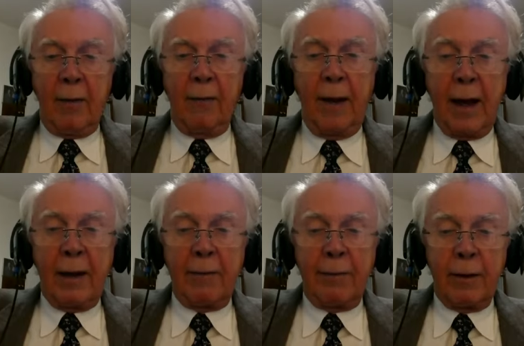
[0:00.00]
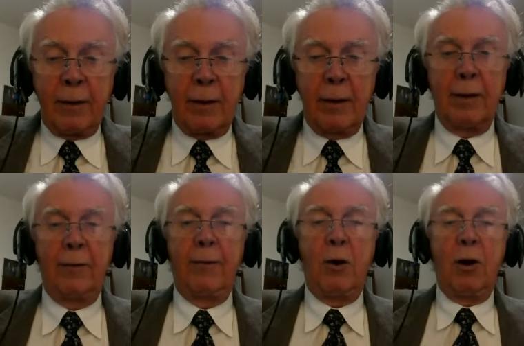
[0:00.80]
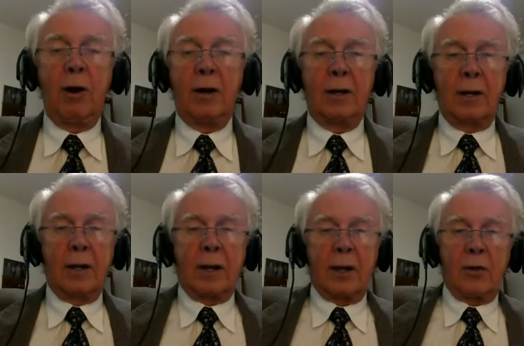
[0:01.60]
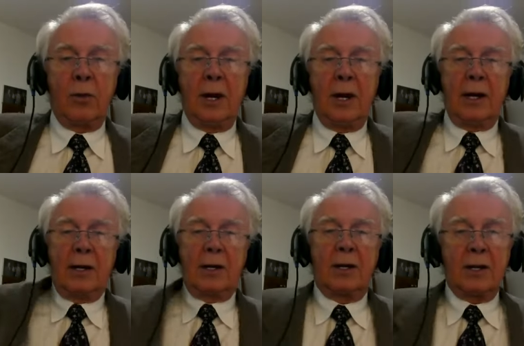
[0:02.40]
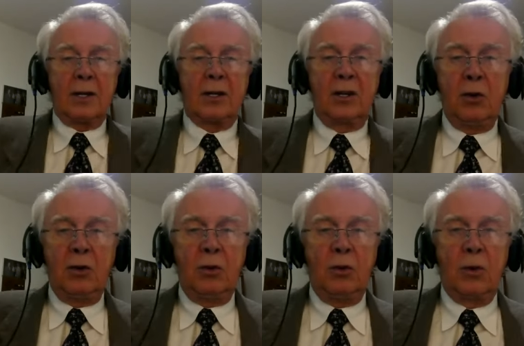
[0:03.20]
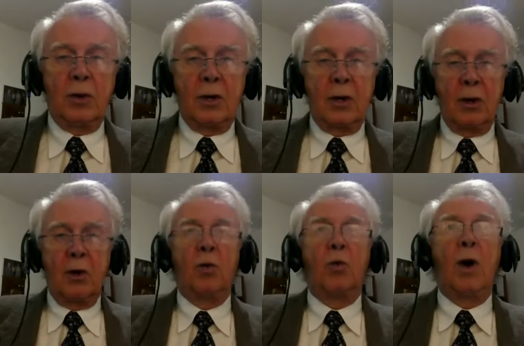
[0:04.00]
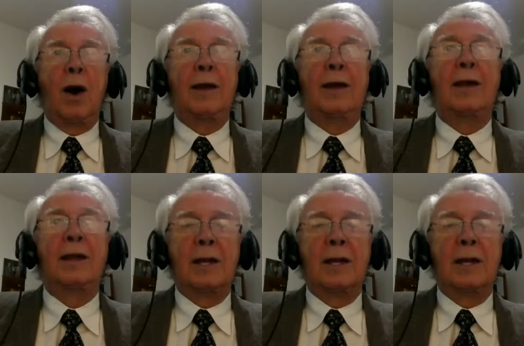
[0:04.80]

Five, four, three, two, one.